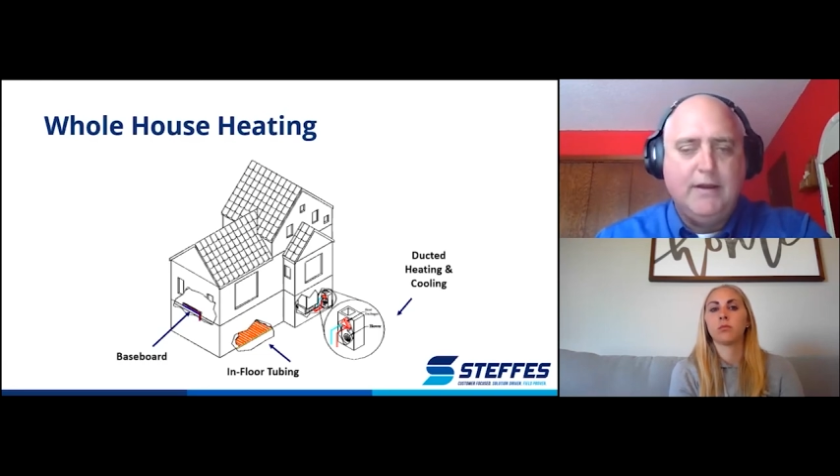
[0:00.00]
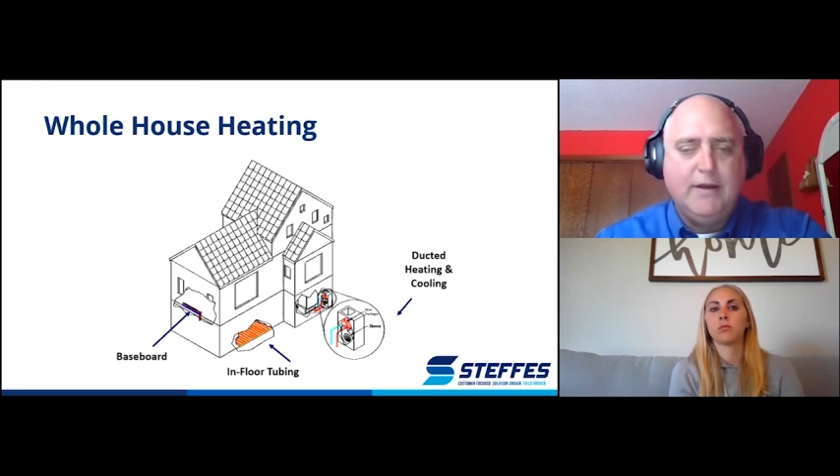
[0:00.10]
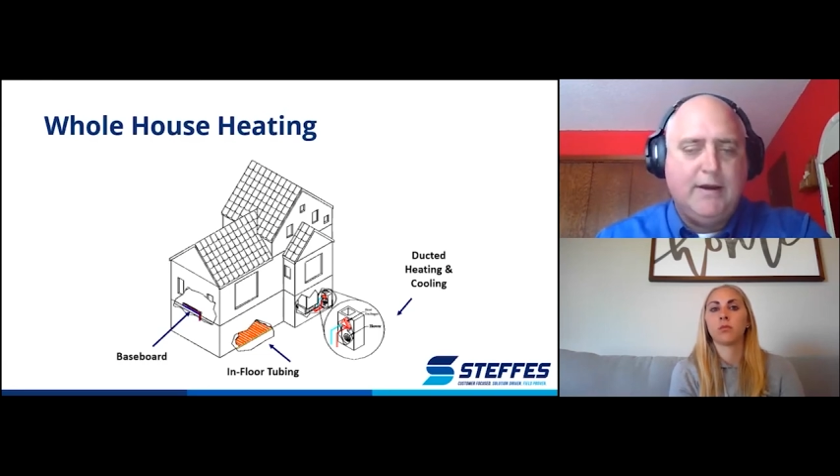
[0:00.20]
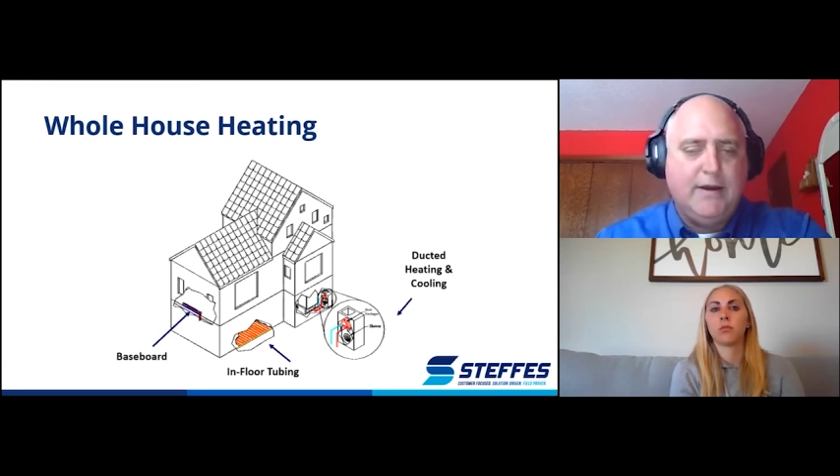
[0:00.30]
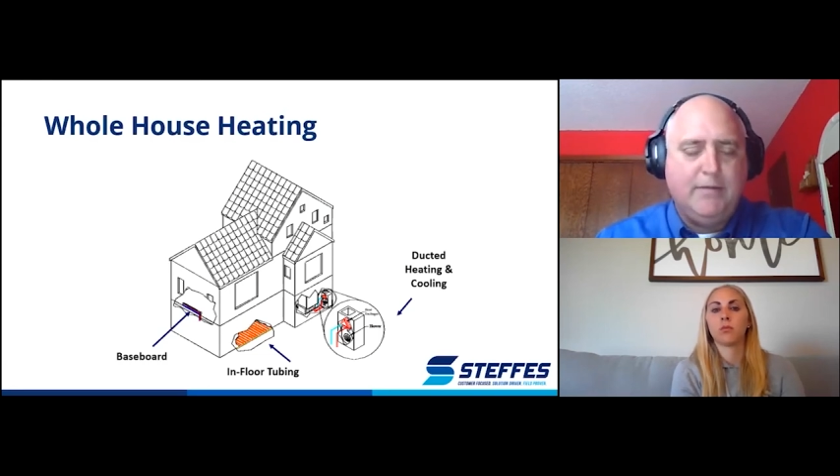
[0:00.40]

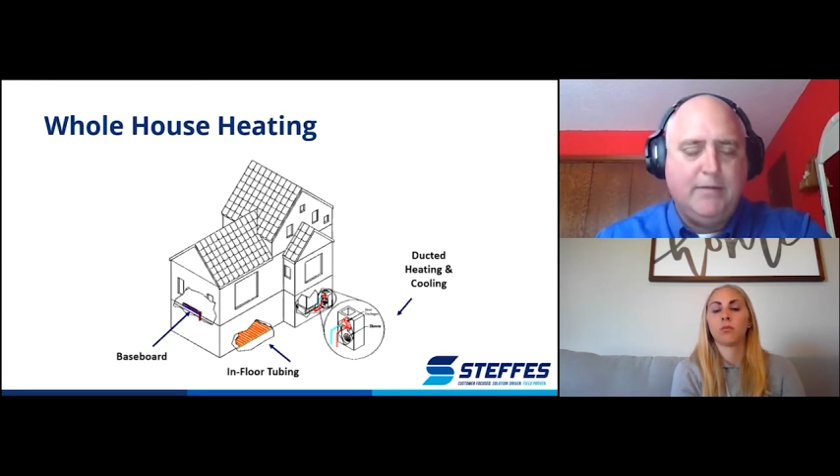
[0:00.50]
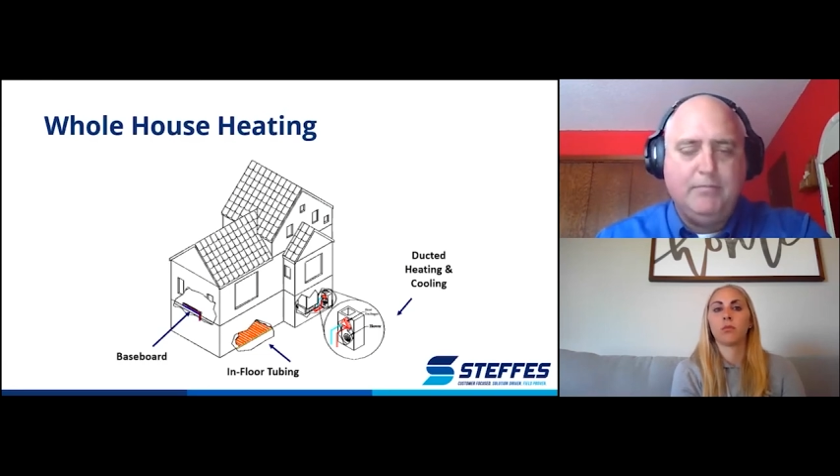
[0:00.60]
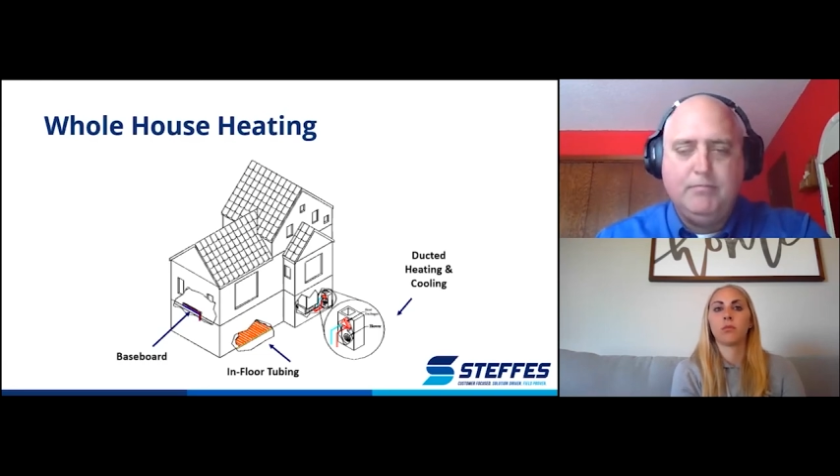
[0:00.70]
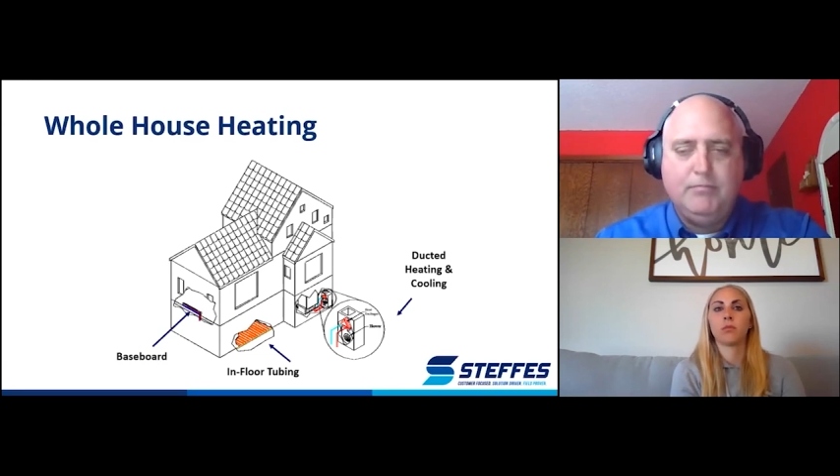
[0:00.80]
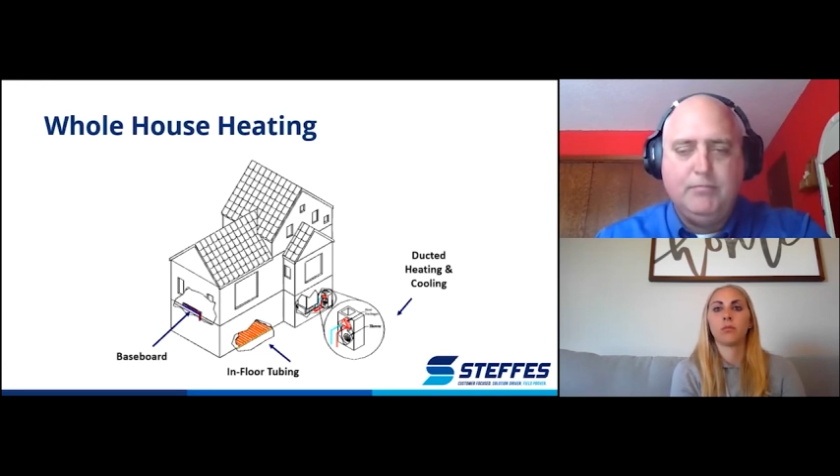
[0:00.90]

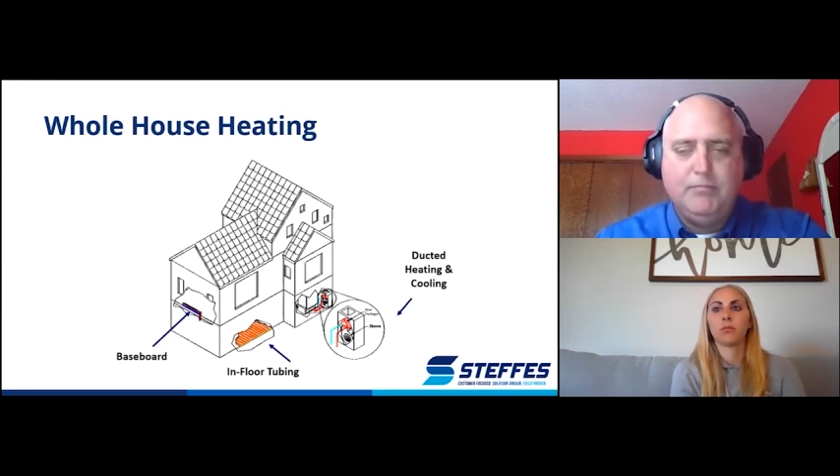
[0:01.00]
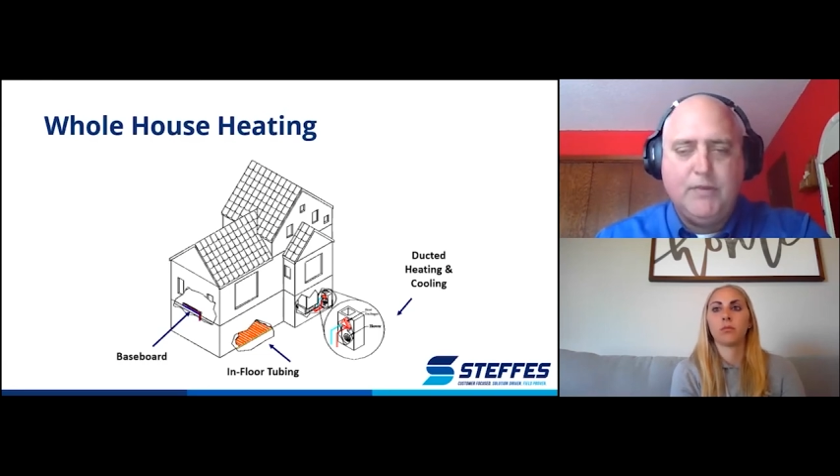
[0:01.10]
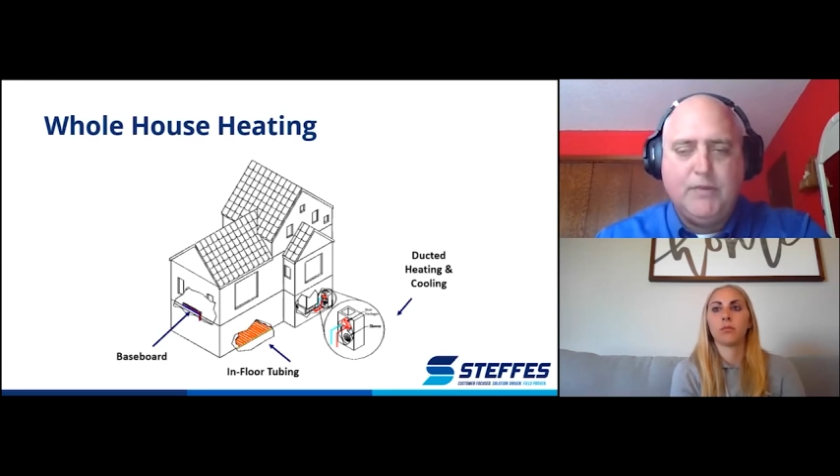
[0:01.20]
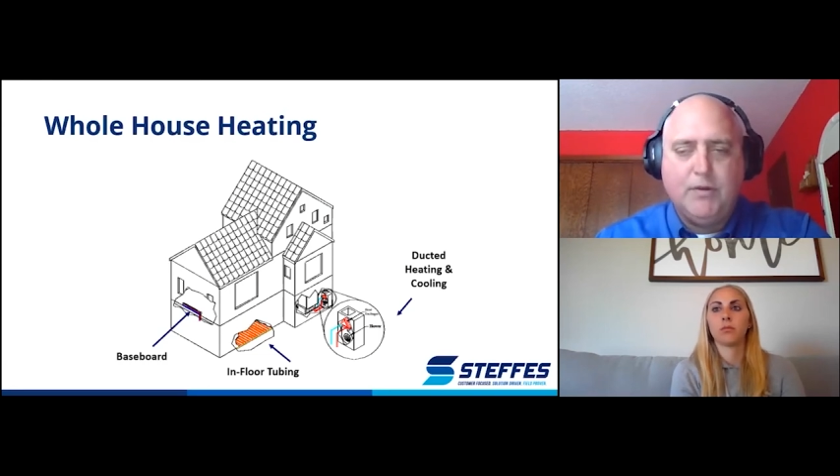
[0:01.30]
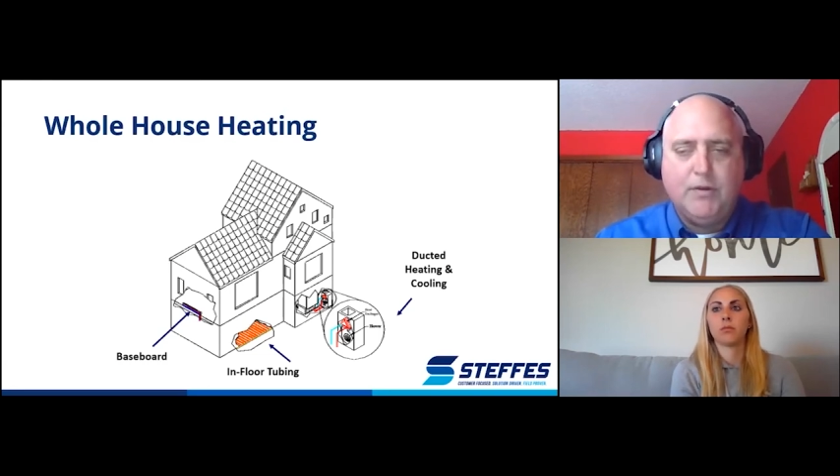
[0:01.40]
You
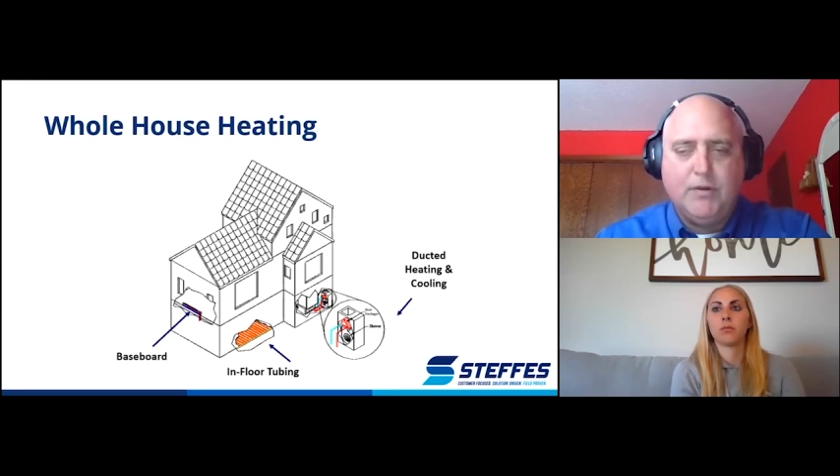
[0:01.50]
know,